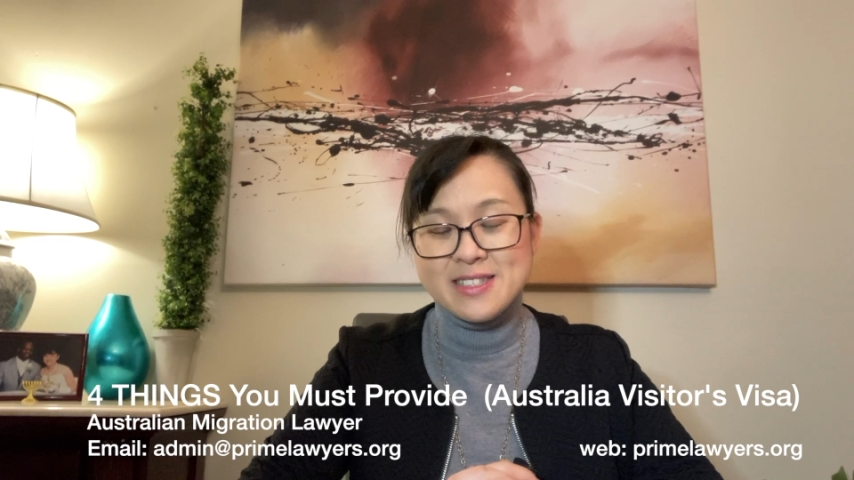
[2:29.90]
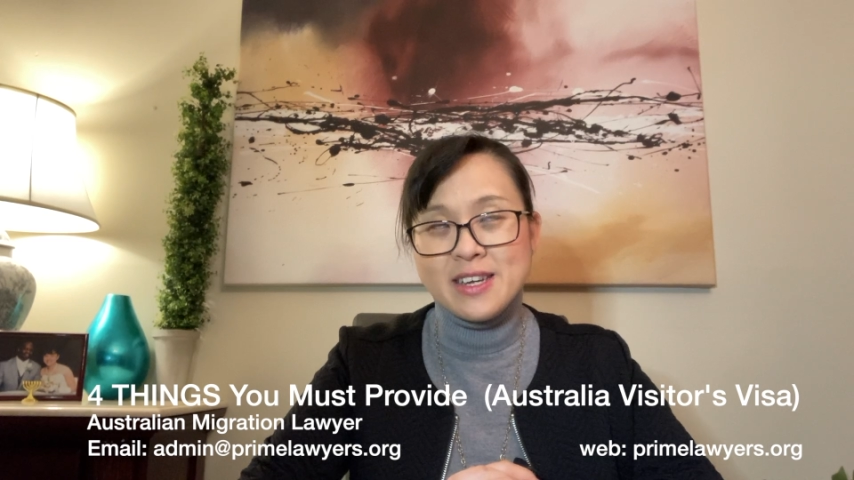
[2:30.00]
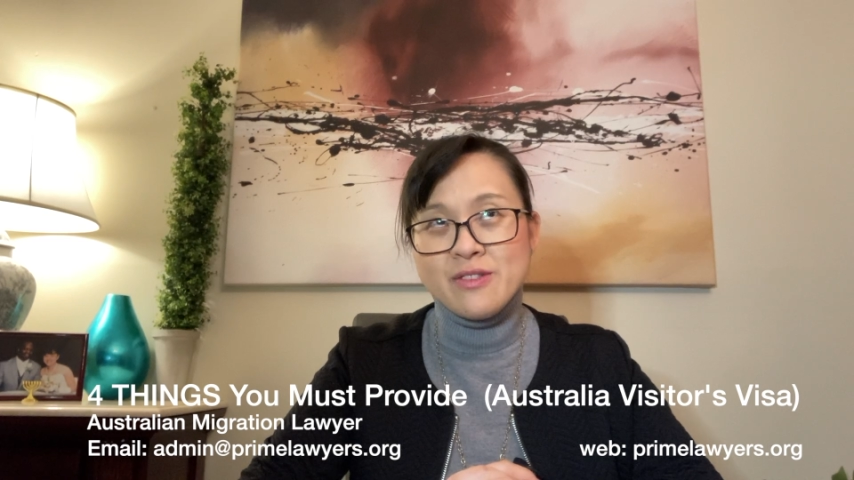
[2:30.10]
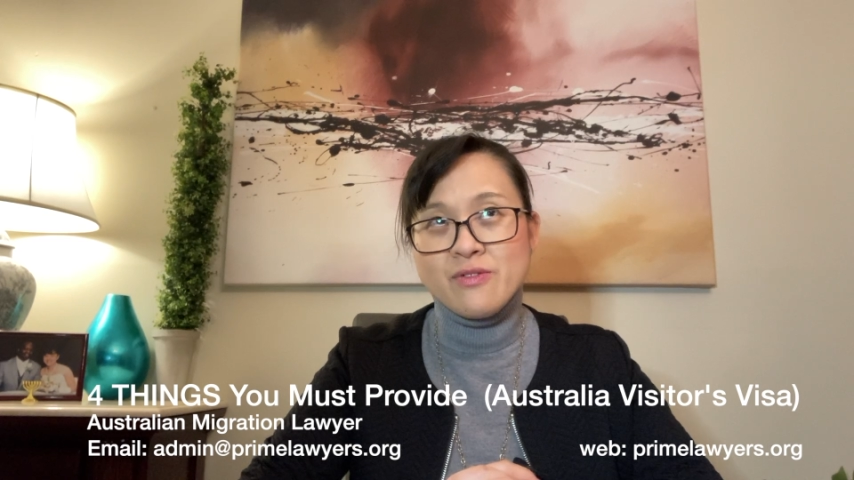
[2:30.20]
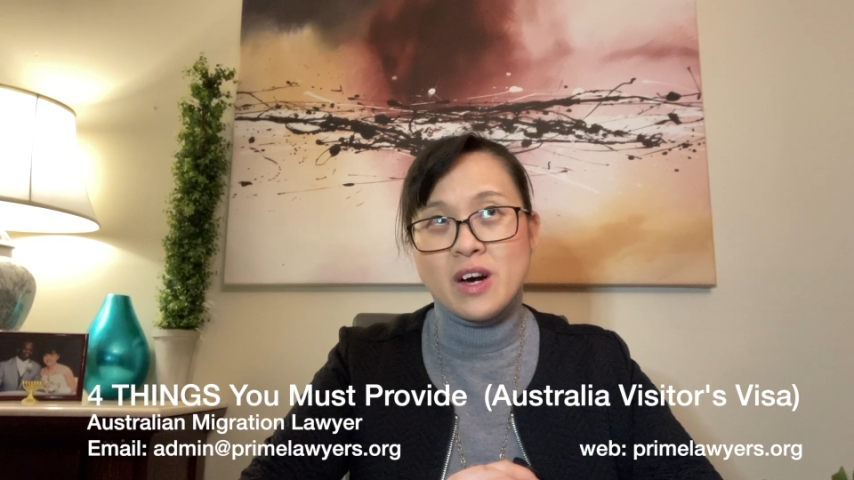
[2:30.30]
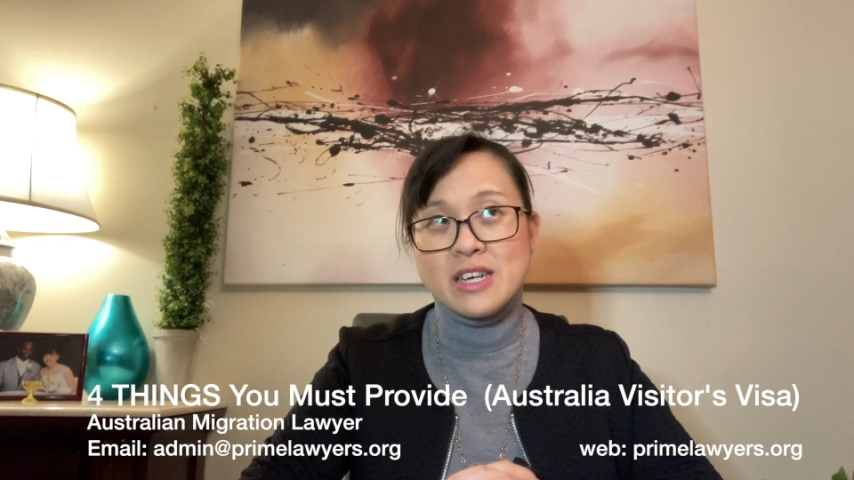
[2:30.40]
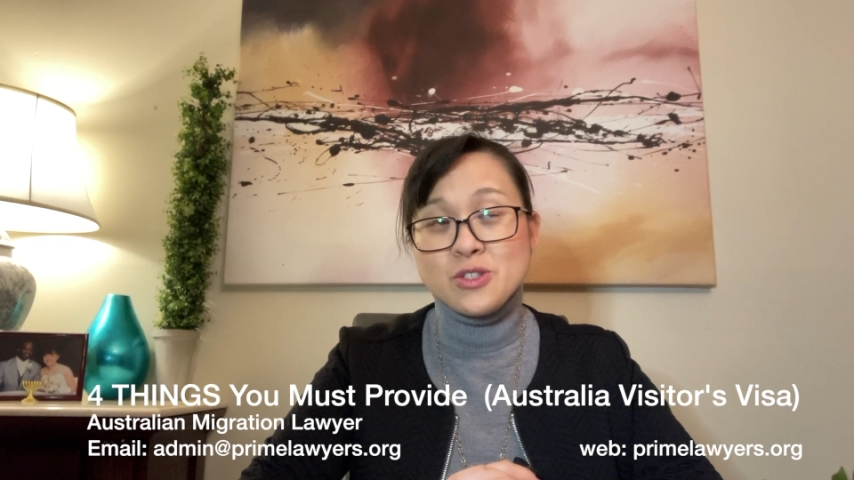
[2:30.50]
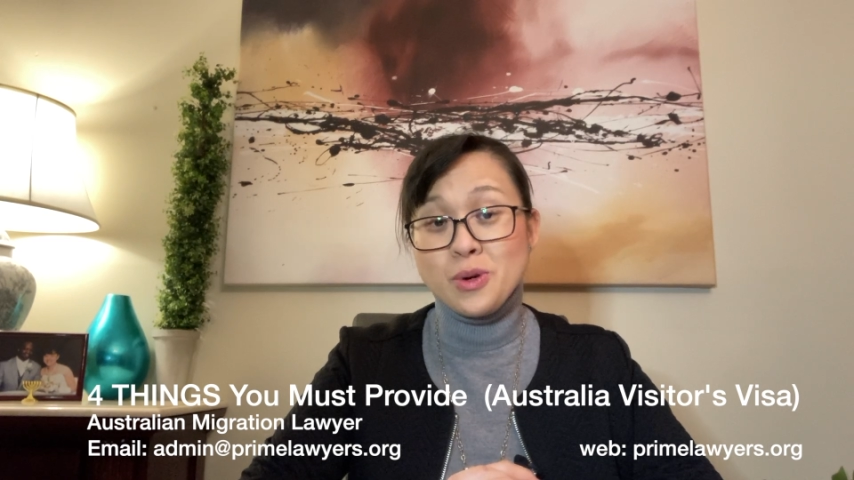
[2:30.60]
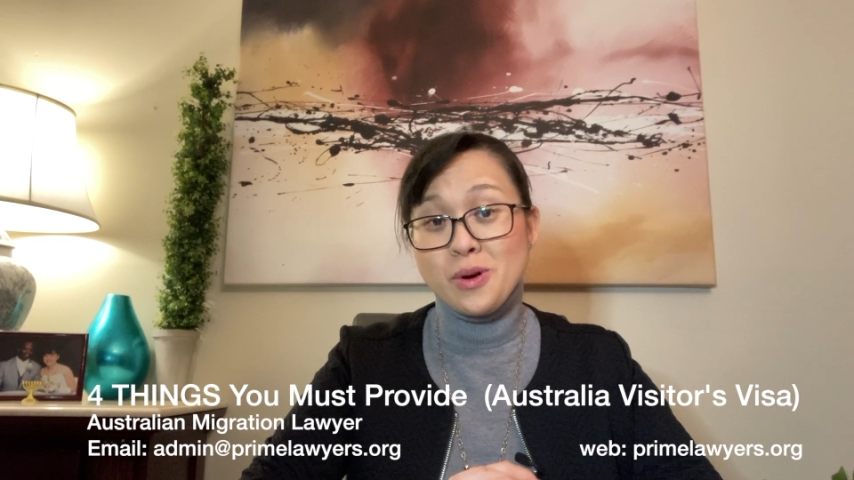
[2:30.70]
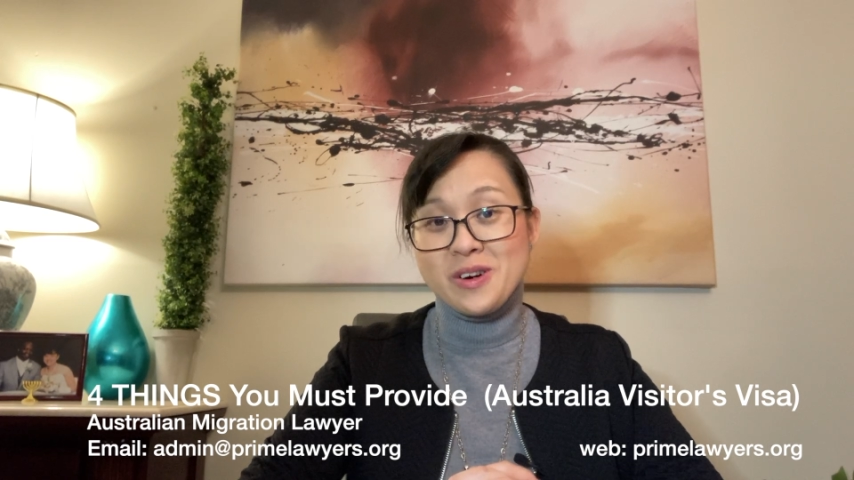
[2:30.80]

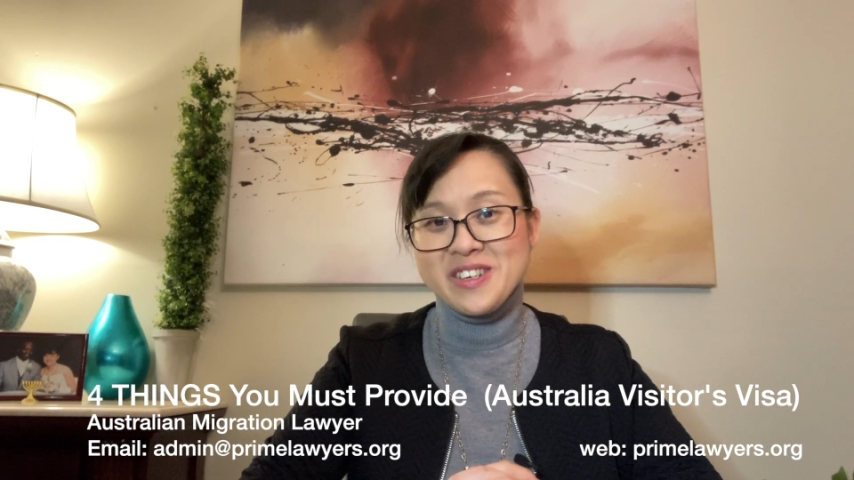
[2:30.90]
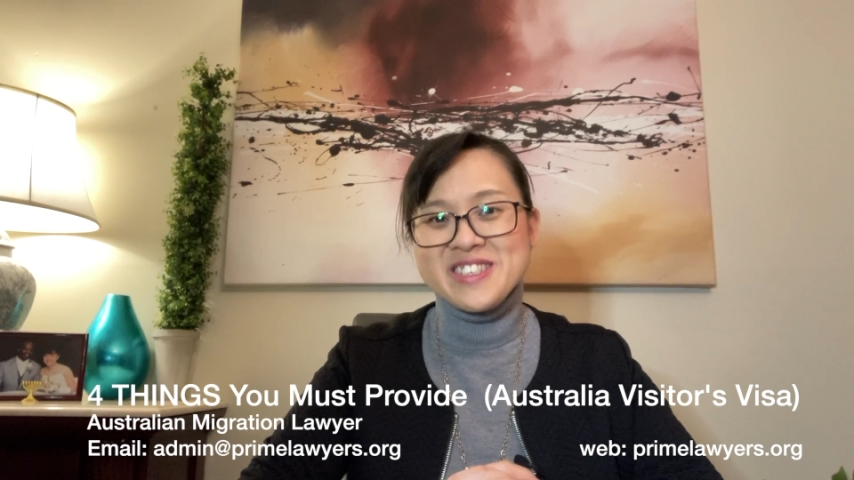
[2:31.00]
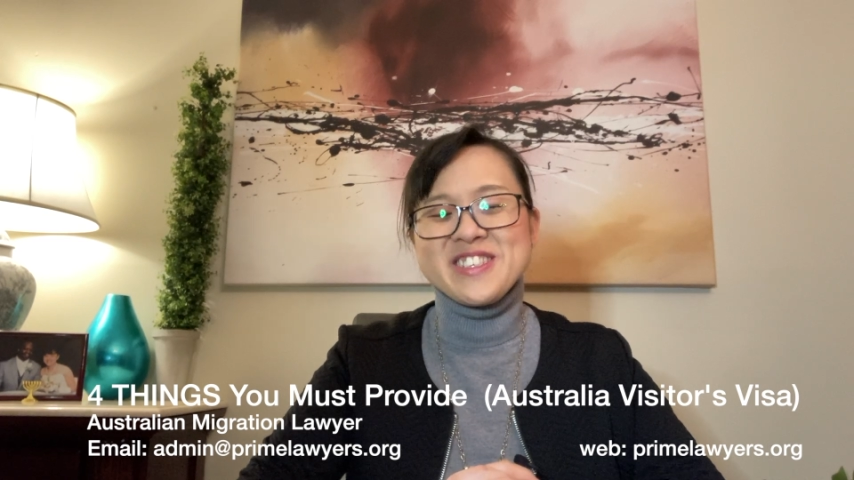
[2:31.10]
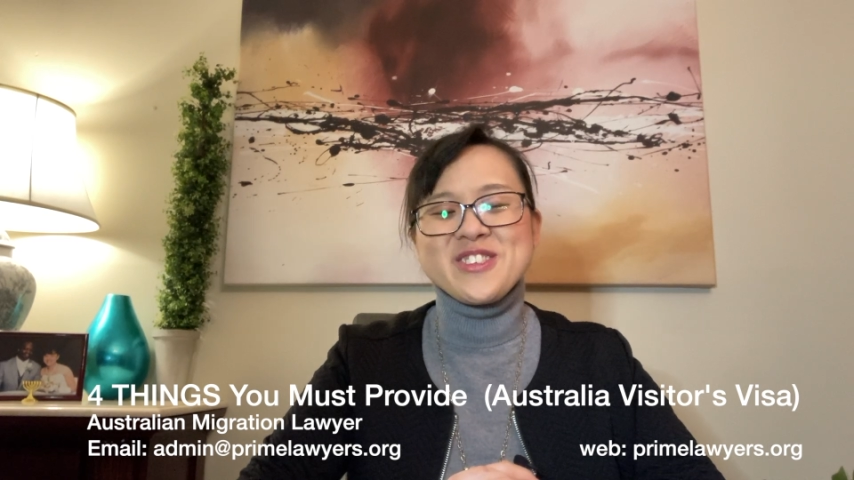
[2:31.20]
invitor,